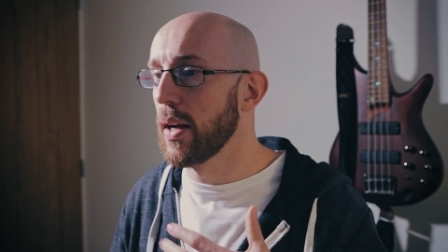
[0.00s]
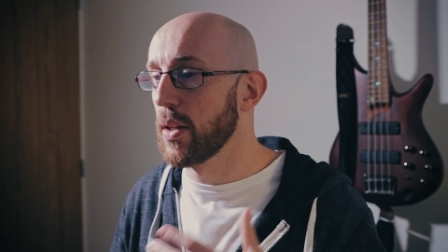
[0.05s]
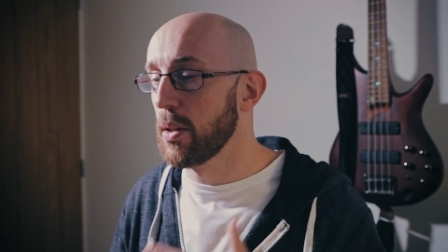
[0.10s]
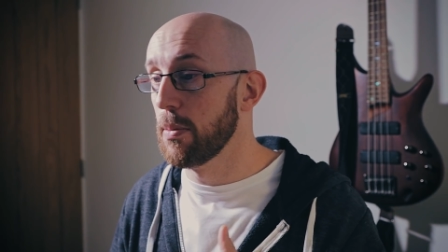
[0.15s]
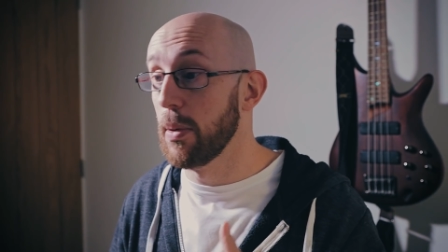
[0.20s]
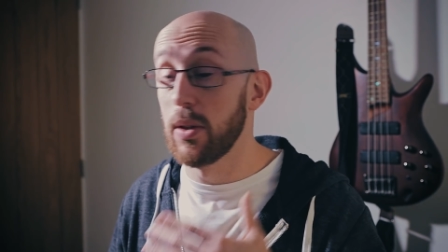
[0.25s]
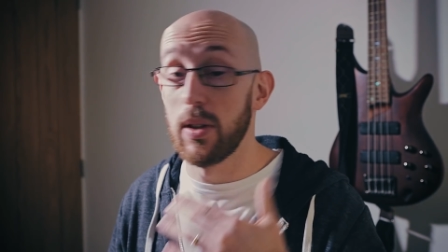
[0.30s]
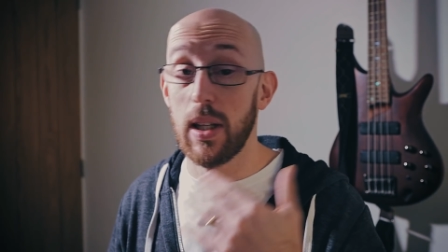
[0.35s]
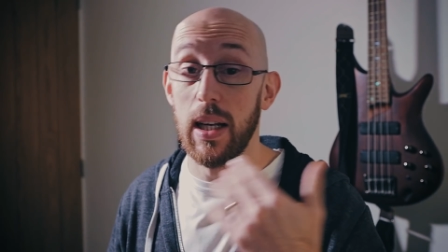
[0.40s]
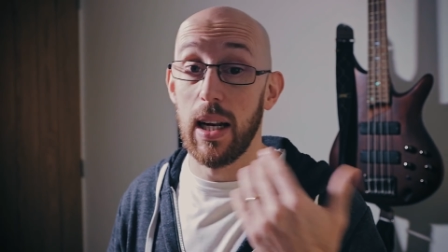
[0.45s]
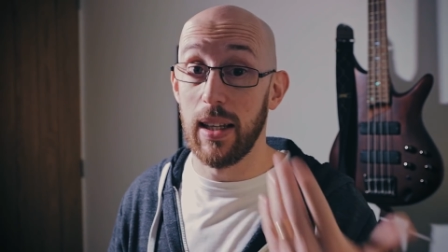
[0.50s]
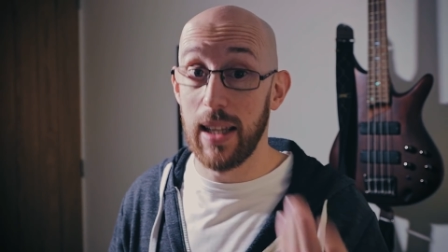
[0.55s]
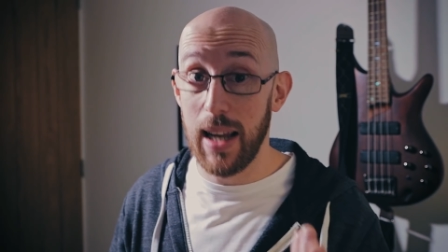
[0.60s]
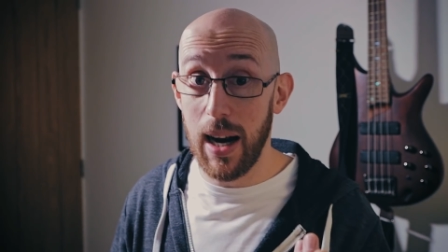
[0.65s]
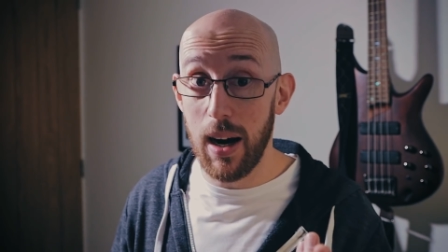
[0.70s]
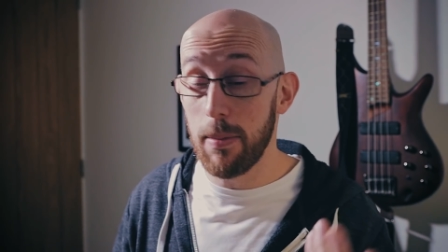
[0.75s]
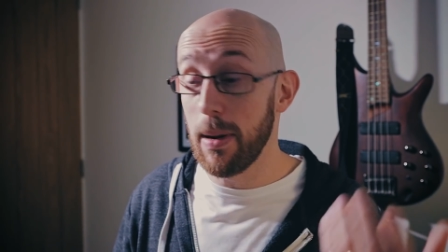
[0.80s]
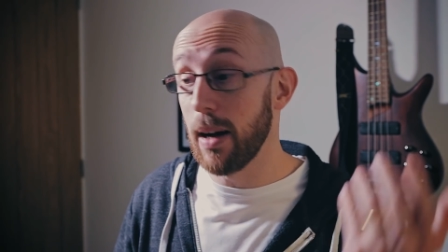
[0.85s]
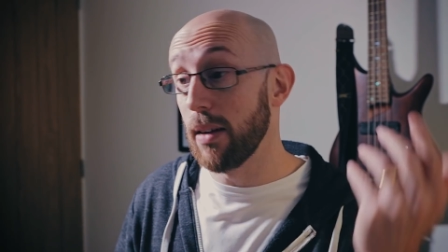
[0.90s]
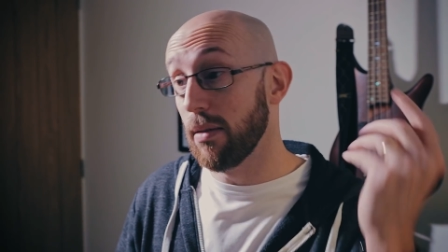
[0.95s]
attributes that I
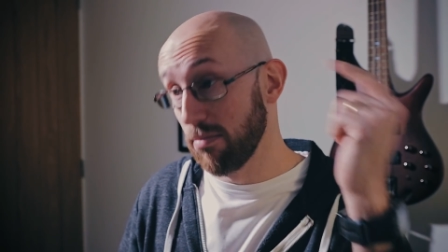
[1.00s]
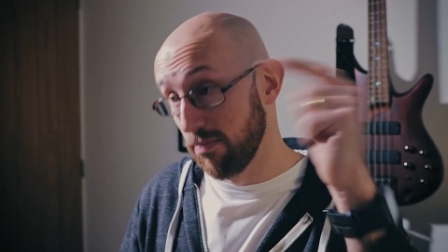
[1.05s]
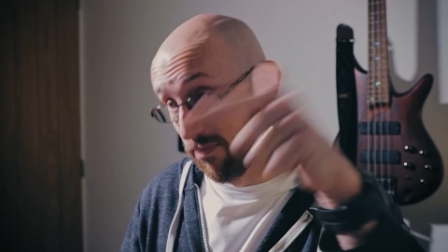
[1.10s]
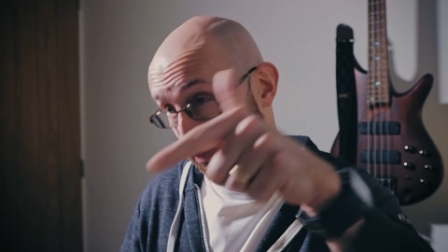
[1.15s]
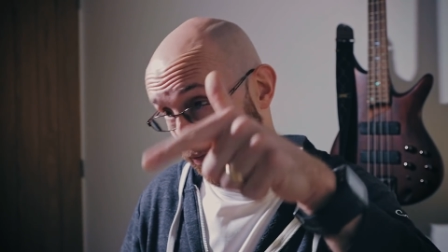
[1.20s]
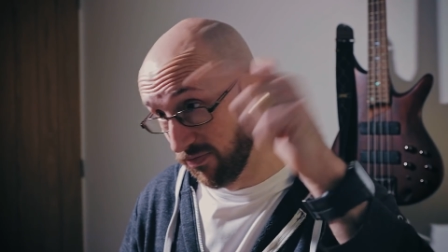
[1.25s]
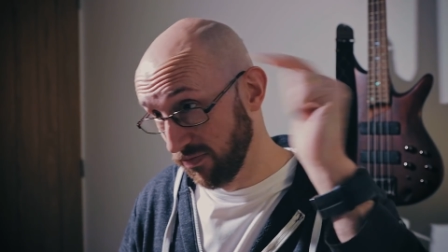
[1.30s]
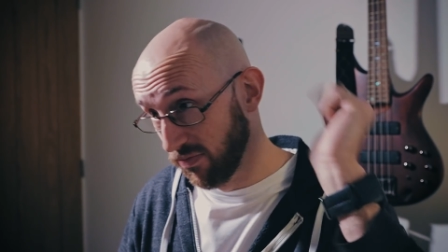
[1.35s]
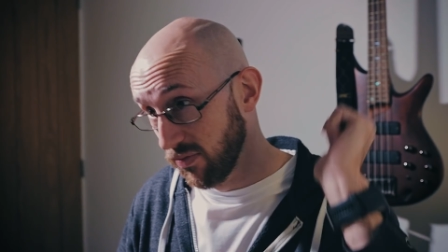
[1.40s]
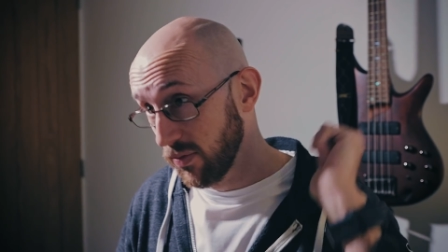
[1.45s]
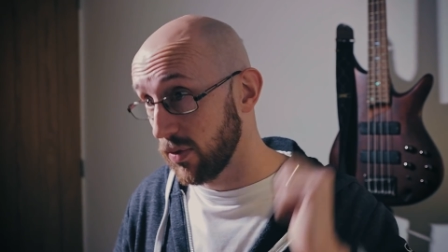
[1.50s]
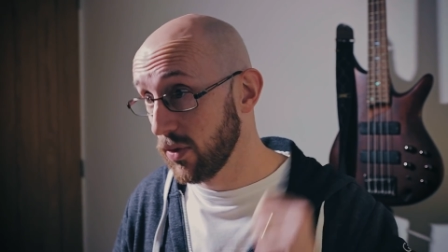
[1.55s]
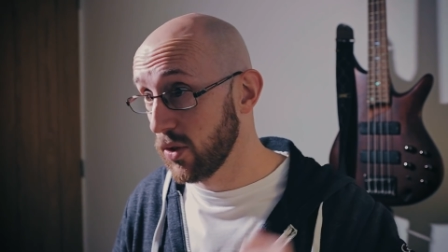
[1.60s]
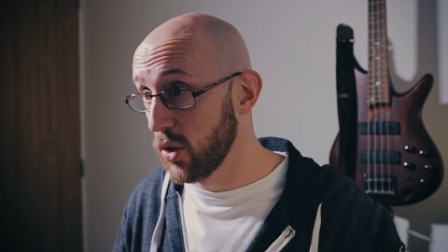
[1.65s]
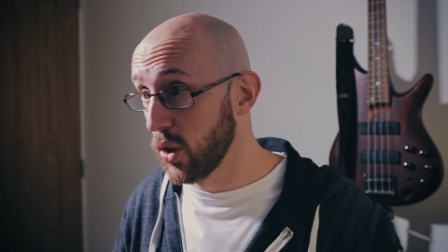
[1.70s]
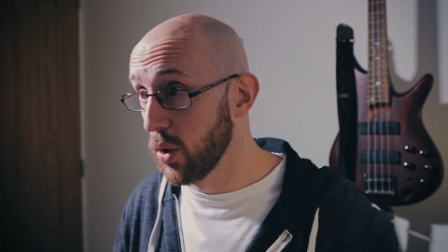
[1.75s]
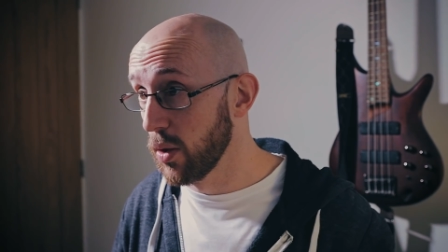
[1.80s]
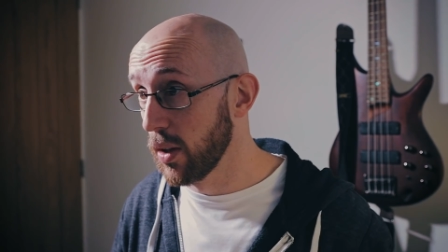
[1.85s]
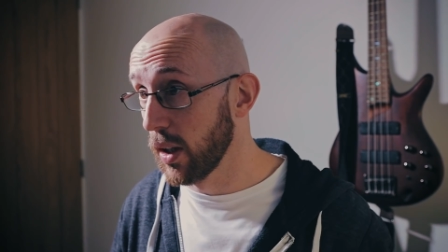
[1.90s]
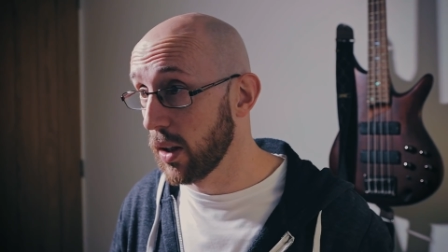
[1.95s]
care about
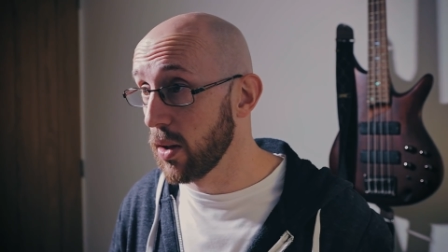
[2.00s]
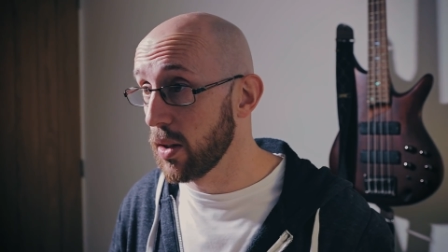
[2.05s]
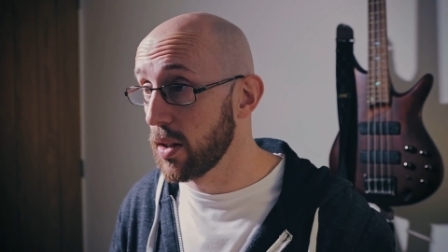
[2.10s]
to the